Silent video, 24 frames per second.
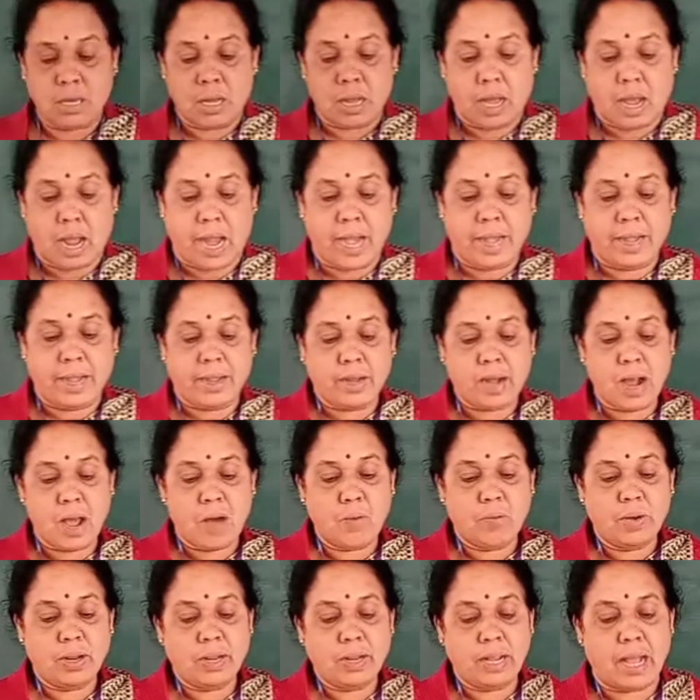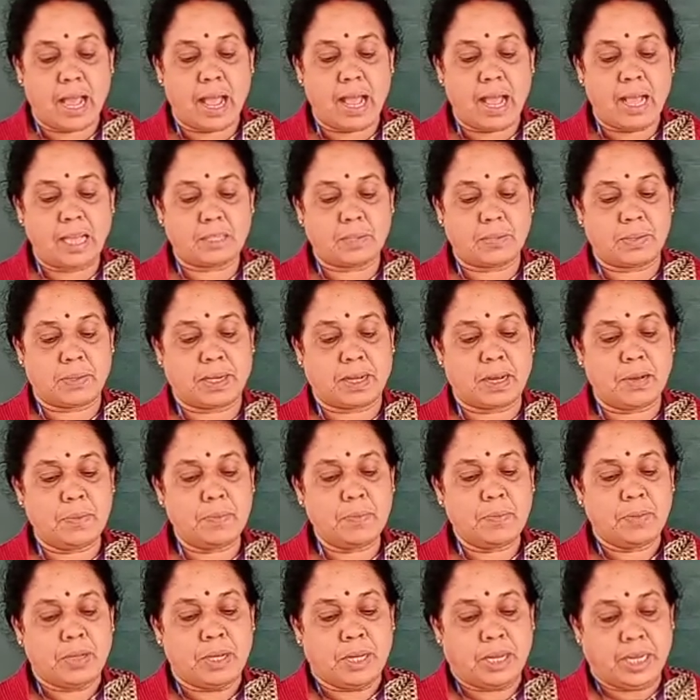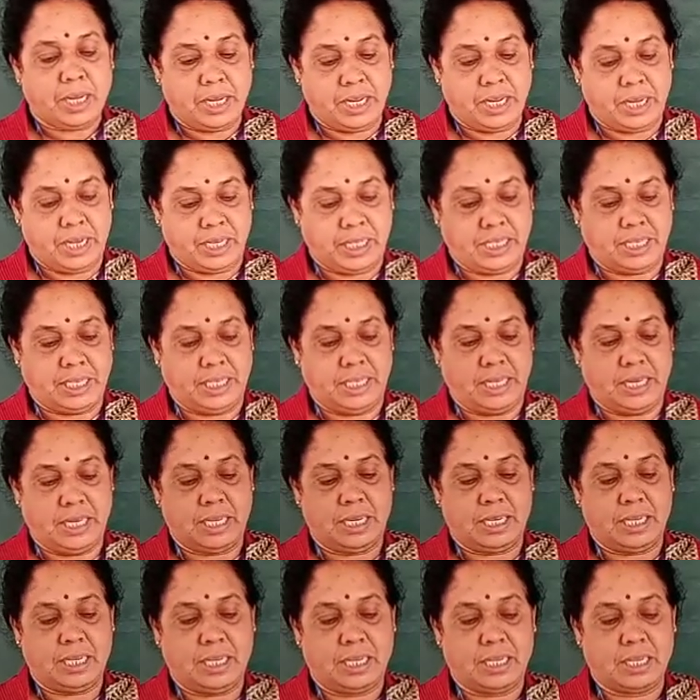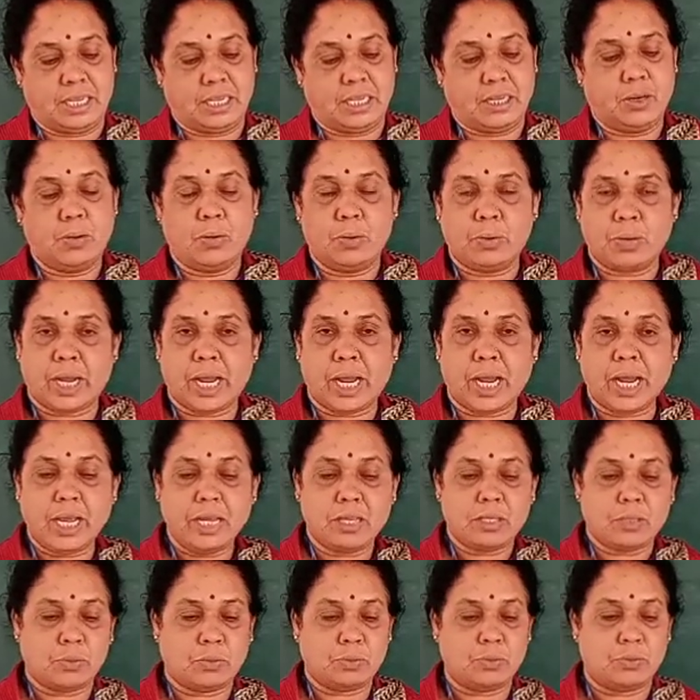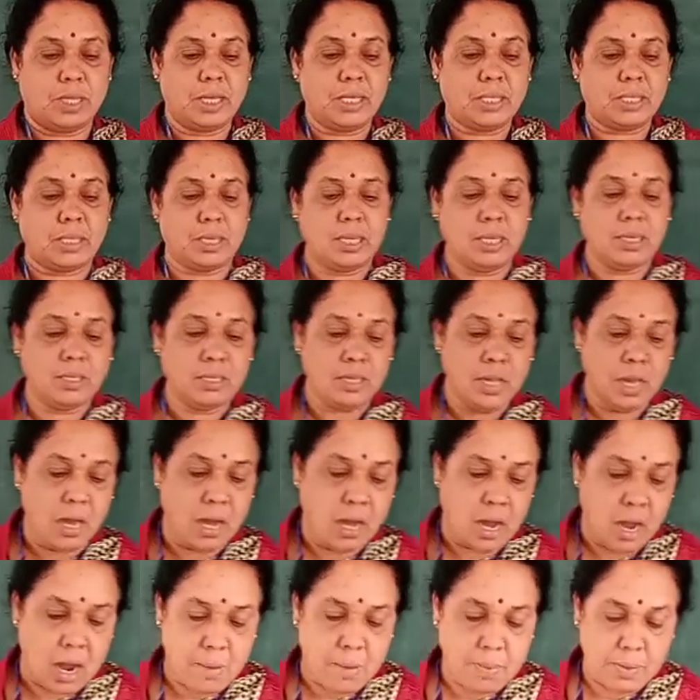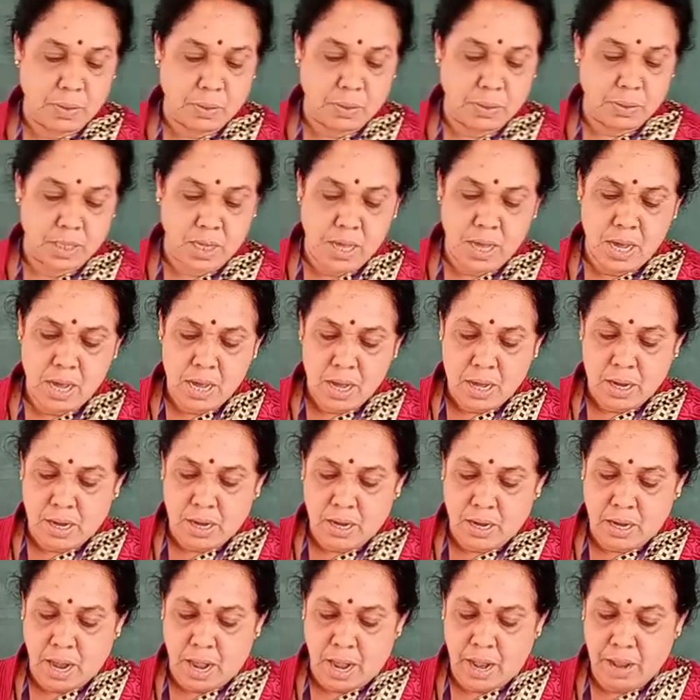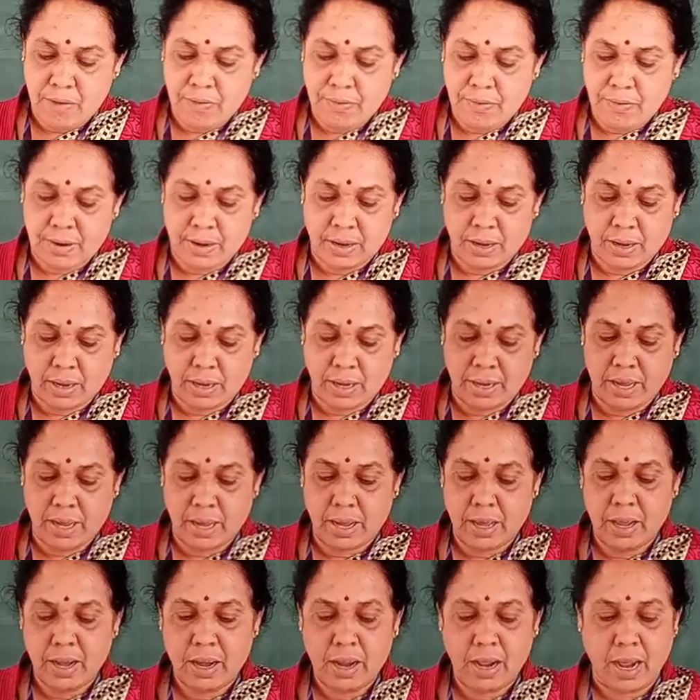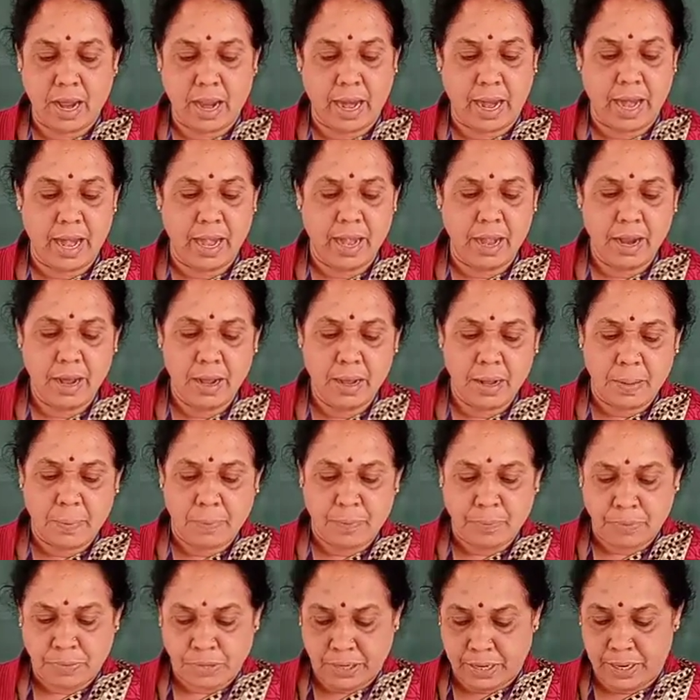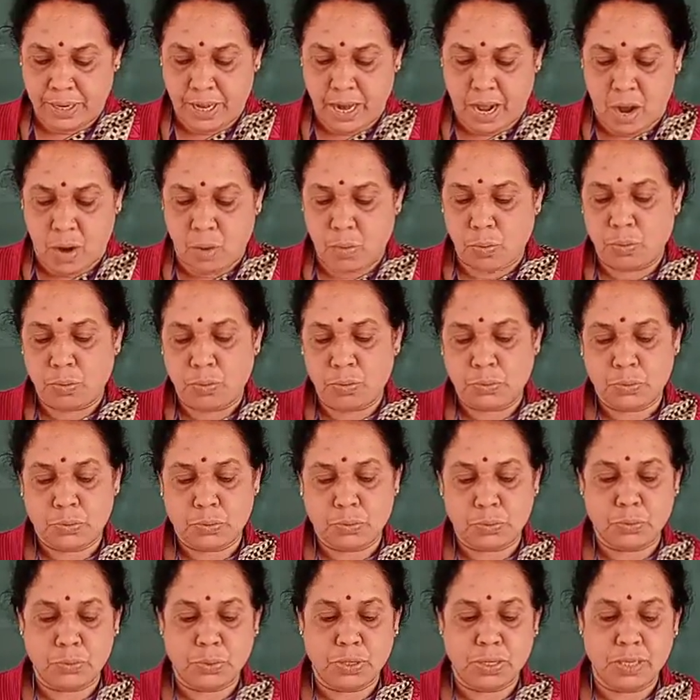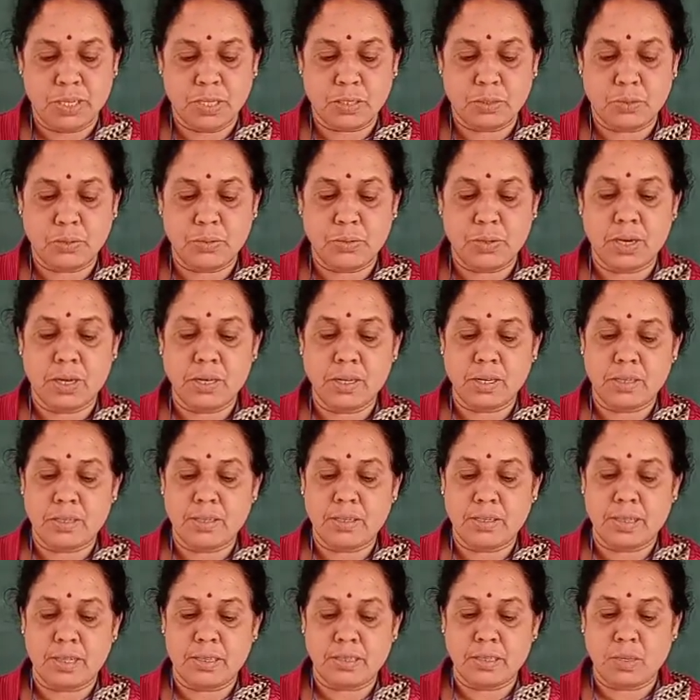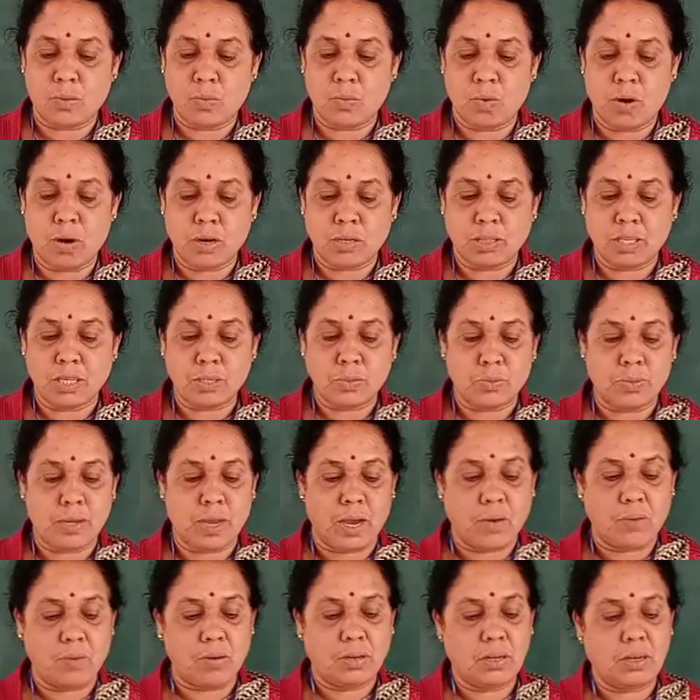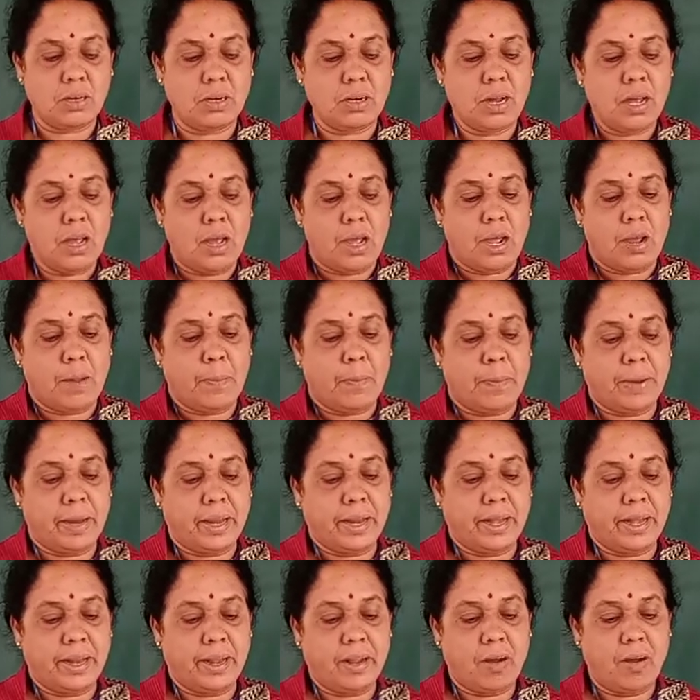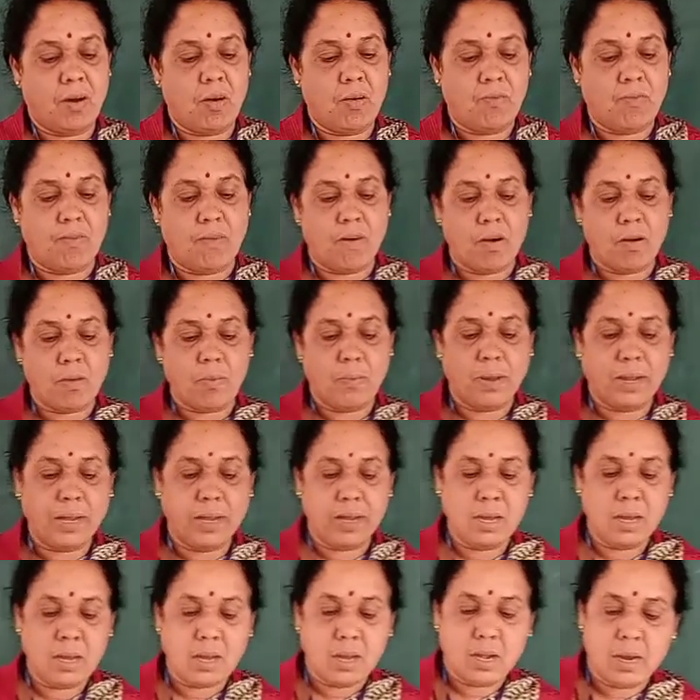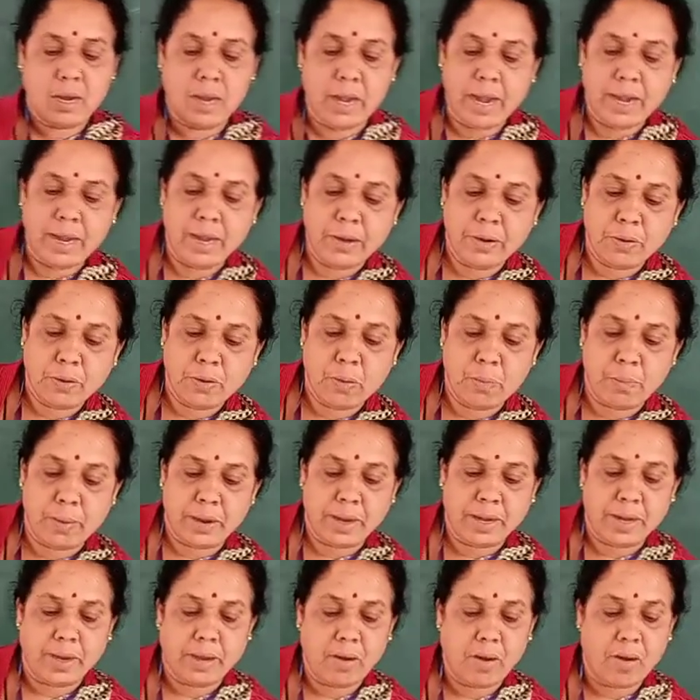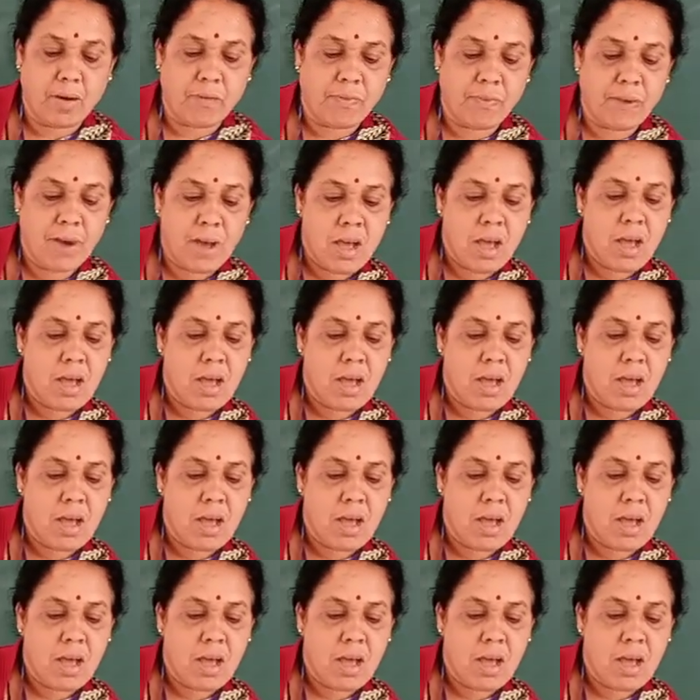and traveling has become easier. Okay, so this is about the life earlier and now. So dear student, in this lesson what things we have learned? Beginning of farming led to beginning of a